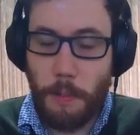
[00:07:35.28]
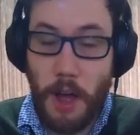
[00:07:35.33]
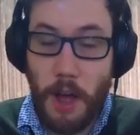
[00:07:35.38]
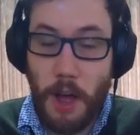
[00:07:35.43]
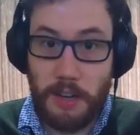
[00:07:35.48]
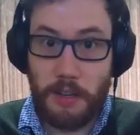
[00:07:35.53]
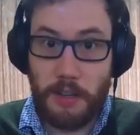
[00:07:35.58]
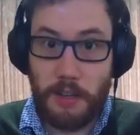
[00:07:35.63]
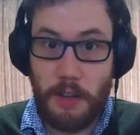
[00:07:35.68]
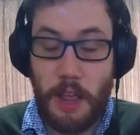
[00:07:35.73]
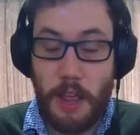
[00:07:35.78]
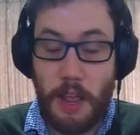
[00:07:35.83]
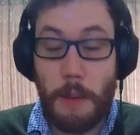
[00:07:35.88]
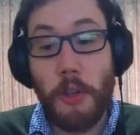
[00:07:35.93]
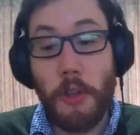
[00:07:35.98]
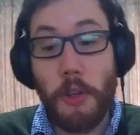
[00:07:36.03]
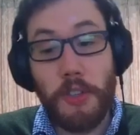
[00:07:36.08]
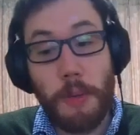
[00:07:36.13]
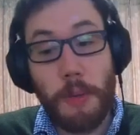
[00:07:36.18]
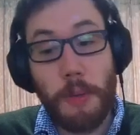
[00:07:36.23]
But a
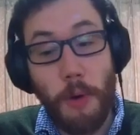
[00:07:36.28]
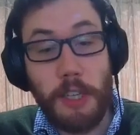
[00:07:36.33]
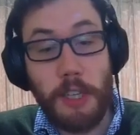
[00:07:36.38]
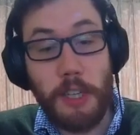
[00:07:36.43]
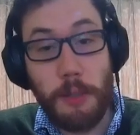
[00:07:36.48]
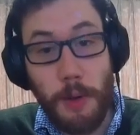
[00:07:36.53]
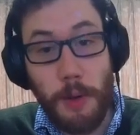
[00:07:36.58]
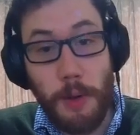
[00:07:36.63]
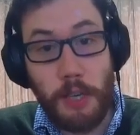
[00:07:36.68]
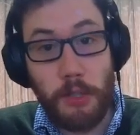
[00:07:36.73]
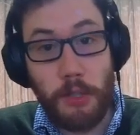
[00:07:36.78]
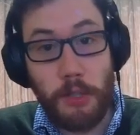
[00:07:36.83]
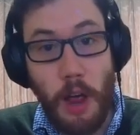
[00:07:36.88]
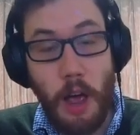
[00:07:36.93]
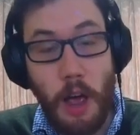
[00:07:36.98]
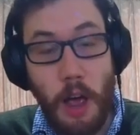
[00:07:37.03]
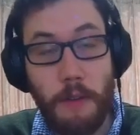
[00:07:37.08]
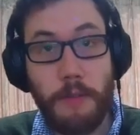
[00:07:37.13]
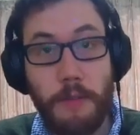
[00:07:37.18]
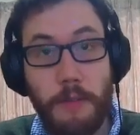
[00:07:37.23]
multi-body
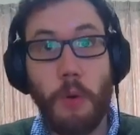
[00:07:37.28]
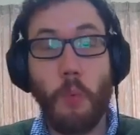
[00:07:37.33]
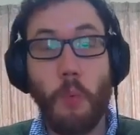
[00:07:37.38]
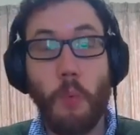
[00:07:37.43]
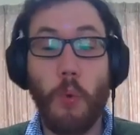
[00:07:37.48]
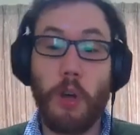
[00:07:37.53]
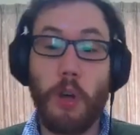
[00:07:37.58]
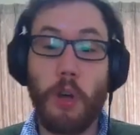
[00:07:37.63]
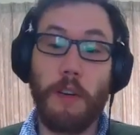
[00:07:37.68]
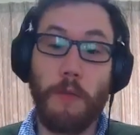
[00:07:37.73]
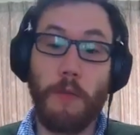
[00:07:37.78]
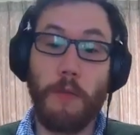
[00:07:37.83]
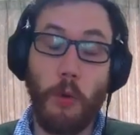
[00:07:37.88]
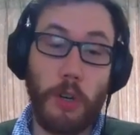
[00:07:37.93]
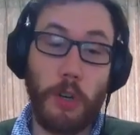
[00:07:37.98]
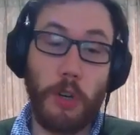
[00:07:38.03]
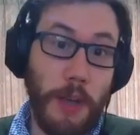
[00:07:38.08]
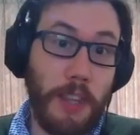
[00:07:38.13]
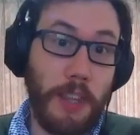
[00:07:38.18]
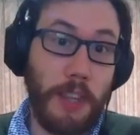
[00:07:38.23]
spacecraft would, of
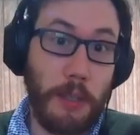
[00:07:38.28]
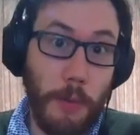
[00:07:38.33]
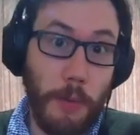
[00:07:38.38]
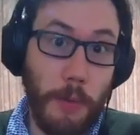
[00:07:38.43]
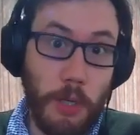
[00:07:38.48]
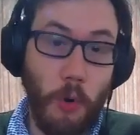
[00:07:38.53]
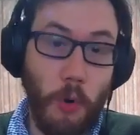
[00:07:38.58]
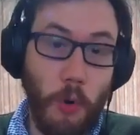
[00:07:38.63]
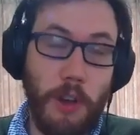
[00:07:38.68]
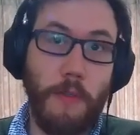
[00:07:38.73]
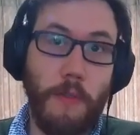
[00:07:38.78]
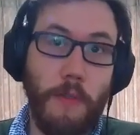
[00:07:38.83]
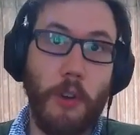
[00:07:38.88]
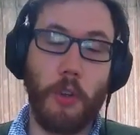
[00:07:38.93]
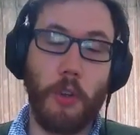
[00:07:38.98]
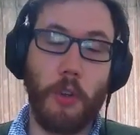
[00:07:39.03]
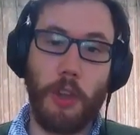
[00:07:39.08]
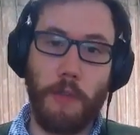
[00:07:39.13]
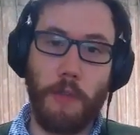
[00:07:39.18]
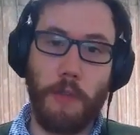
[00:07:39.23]
course, make this much more
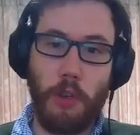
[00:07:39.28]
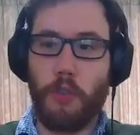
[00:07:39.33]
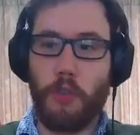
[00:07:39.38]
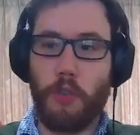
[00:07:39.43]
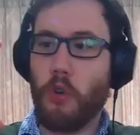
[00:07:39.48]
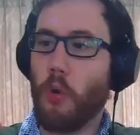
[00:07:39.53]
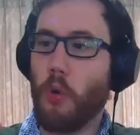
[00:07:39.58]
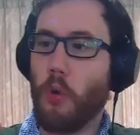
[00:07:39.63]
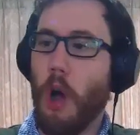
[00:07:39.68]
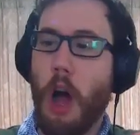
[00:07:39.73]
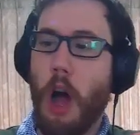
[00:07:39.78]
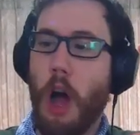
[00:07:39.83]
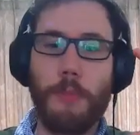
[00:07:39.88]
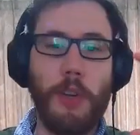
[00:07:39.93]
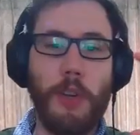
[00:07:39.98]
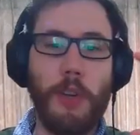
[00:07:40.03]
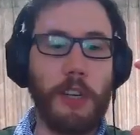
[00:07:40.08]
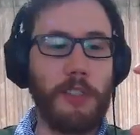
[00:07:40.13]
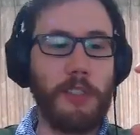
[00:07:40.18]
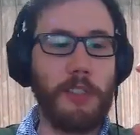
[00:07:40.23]
difficult. If you have two
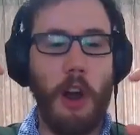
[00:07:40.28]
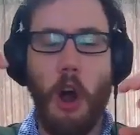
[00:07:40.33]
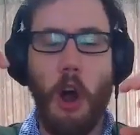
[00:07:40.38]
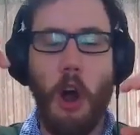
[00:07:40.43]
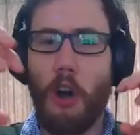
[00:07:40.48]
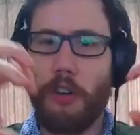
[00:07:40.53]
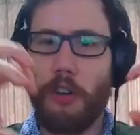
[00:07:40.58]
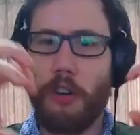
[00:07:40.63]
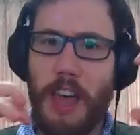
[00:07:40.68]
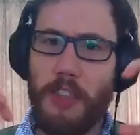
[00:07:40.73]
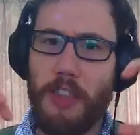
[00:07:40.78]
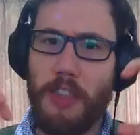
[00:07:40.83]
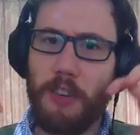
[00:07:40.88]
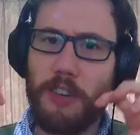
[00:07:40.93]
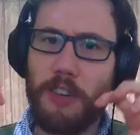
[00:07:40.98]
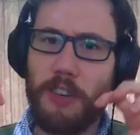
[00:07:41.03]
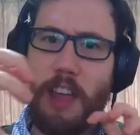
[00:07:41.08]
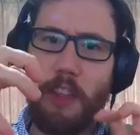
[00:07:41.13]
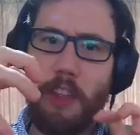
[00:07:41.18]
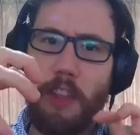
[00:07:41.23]
objects that aren't
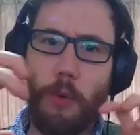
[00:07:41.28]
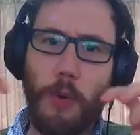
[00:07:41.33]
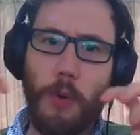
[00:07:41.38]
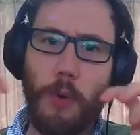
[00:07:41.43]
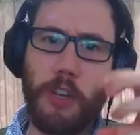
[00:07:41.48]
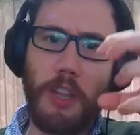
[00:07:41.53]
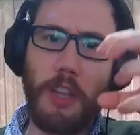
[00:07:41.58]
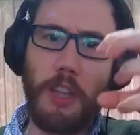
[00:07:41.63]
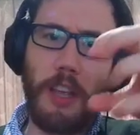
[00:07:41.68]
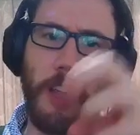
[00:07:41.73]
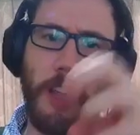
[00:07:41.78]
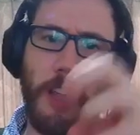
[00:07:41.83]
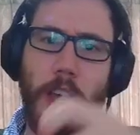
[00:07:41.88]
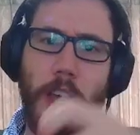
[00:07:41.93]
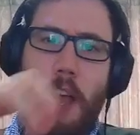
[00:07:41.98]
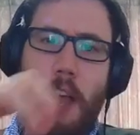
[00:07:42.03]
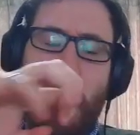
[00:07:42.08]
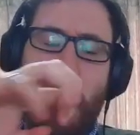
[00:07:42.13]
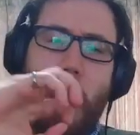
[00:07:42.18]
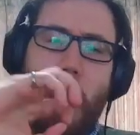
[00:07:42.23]
tethered together rigidly,
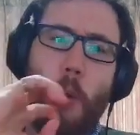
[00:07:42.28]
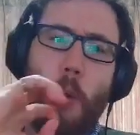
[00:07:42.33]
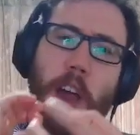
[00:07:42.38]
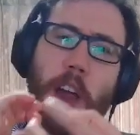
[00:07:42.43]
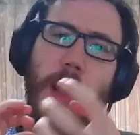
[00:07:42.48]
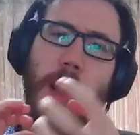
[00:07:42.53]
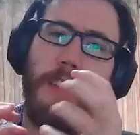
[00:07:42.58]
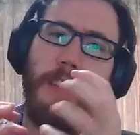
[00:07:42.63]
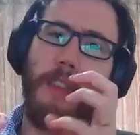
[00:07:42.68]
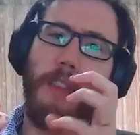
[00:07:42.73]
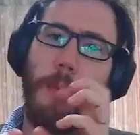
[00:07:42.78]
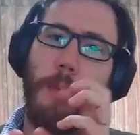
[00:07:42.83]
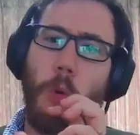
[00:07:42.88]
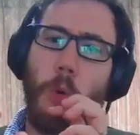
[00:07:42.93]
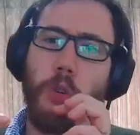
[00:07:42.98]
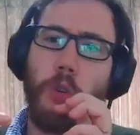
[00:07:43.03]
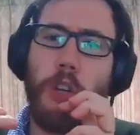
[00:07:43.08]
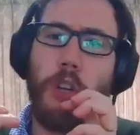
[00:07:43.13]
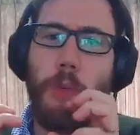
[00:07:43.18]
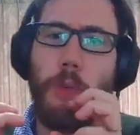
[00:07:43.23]
what kind of the
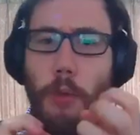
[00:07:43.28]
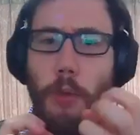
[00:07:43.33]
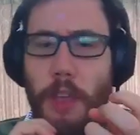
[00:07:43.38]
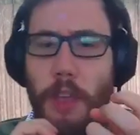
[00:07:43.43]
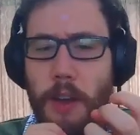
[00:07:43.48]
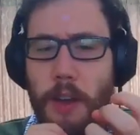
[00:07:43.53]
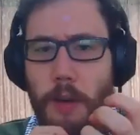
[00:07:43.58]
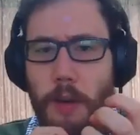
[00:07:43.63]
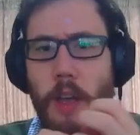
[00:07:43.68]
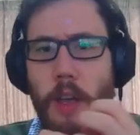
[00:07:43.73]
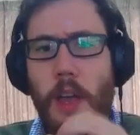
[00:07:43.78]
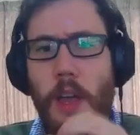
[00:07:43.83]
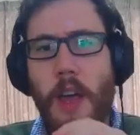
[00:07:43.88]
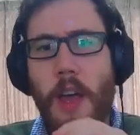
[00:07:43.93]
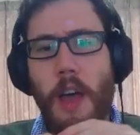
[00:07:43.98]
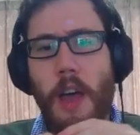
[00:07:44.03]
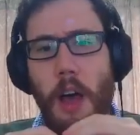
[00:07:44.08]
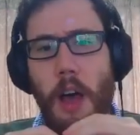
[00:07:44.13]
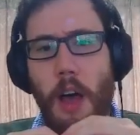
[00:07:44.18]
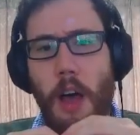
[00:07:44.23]
motion will then
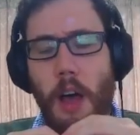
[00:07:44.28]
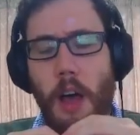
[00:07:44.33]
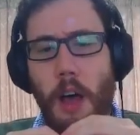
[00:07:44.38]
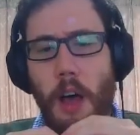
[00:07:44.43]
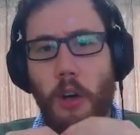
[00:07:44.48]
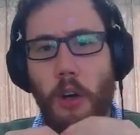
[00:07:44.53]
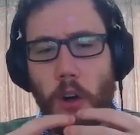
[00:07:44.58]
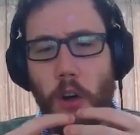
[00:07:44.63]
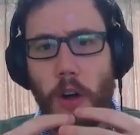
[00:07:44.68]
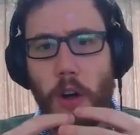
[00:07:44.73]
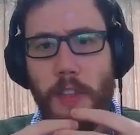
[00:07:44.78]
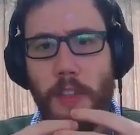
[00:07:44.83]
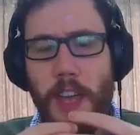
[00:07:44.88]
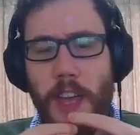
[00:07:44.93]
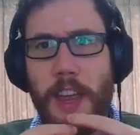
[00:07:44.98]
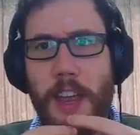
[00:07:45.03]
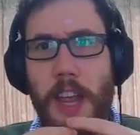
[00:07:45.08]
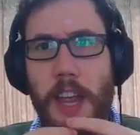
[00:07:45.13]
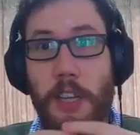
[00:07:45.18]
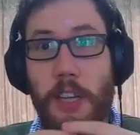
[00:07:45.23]
occur in
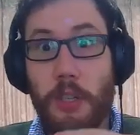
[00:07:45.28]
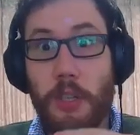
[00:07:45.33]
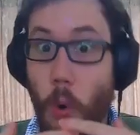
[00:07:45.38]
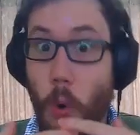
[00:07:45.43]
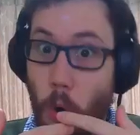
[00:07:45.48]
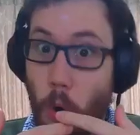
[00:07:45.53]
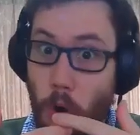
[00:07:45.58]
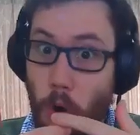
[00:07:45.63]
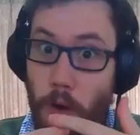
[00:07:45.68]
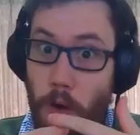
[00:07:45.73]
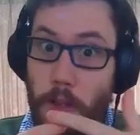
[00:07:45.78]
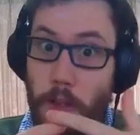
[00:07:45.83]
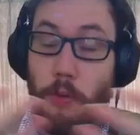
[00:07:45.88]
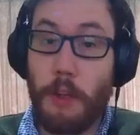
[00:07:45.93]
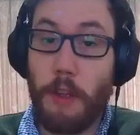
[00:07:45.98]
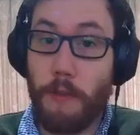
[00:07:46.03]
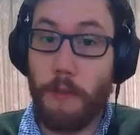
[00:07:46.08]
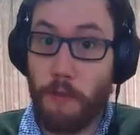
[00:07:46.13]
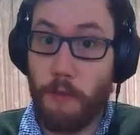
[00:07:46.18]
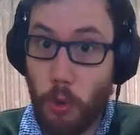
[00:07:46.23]
that case? Or if
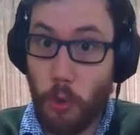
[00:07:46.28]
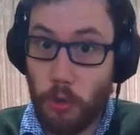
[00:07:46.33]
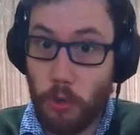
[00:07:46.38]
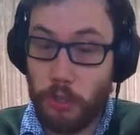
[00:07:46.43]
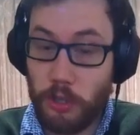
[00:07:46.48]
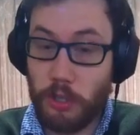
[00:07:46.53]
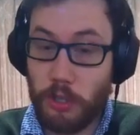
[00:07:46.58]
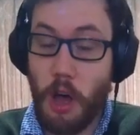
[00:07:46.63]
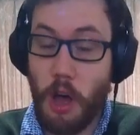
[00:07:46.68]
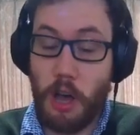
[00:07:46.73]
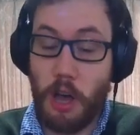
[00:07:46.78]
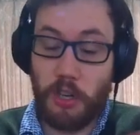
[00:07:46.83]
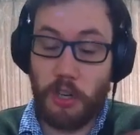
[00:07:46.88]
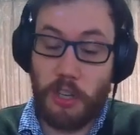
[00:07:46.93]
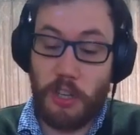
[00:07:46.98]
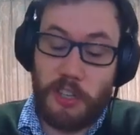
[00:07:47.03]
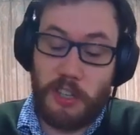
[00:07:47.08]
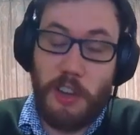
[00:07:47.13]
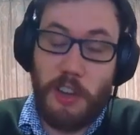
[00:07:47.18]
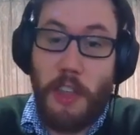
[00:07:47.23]
we have fuel
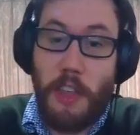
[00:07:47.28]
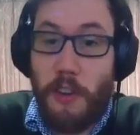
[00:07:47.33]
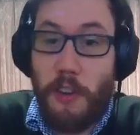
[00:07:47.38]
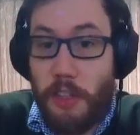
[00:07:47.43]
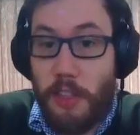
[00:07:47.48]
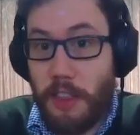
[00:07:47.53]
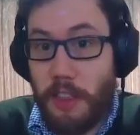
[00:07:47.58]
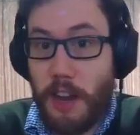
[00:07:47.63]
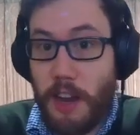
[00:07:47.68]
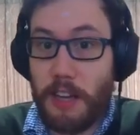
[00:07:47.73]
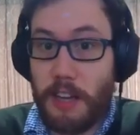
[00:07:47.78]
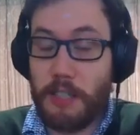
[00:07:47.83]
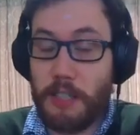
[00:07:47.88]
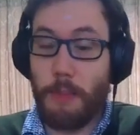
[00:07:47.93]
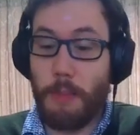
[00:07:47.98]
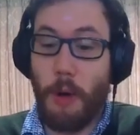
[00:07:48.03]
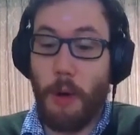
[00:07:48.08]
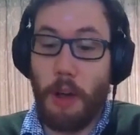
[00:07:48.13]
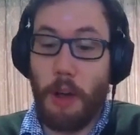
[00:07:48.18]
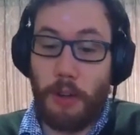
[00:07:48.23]
slosh, that's another thing that has
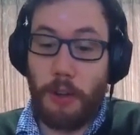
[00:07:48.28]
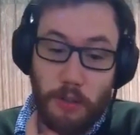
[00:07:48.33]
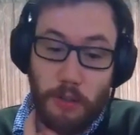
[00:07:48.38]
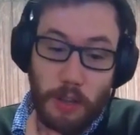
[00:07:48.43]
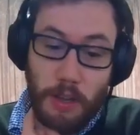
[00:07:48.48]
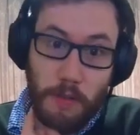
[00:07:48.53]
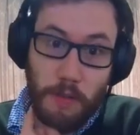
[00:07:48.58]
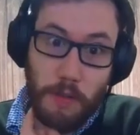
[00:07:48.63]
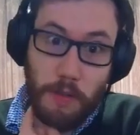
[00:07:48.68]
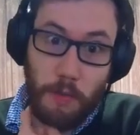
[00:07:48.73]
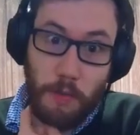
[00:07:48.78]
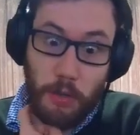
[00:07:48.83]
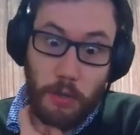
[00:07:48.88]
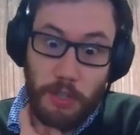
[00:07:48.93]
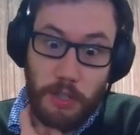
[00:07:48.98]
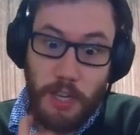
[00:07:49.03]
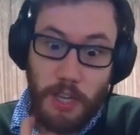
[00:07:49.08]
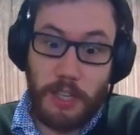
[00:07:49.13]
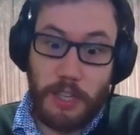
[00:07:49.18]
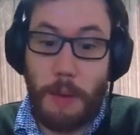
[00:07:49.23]
to be modeled. So that, of
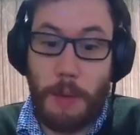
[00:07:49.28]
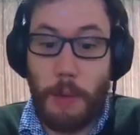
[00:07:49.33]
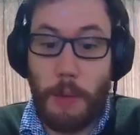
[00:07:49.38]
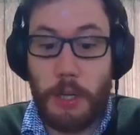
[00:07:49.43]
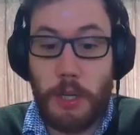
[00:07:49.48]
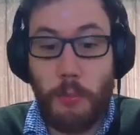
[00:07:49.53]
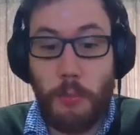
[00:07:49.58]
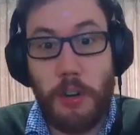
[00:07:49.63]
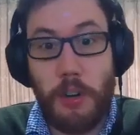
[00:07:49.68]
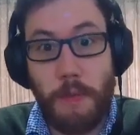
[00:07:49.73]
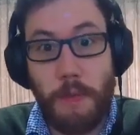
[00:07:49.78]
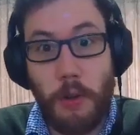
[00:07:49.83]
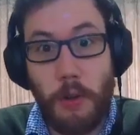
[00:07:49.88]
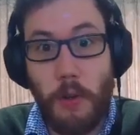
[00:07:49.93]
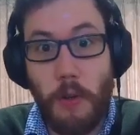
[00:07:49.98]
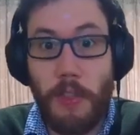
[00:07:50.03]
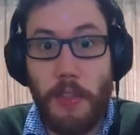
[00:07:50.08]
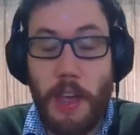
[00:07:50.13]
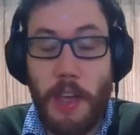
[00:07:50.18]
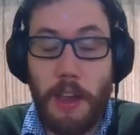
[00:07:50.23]
course, things get much more
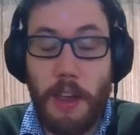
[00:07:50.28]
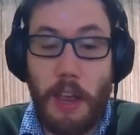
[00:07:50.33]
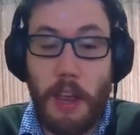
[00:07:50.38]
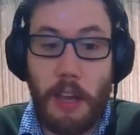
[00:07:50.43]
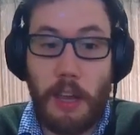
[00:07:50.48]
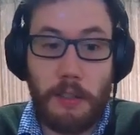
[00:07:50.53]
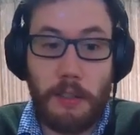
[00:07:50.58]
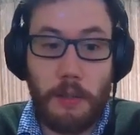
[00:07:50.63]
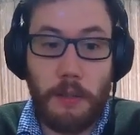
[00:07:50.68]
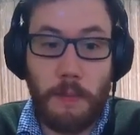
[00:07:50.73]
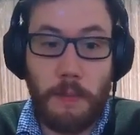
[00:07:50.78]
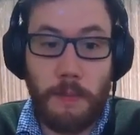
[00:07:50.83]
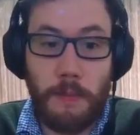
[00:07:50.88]
difficult in that case.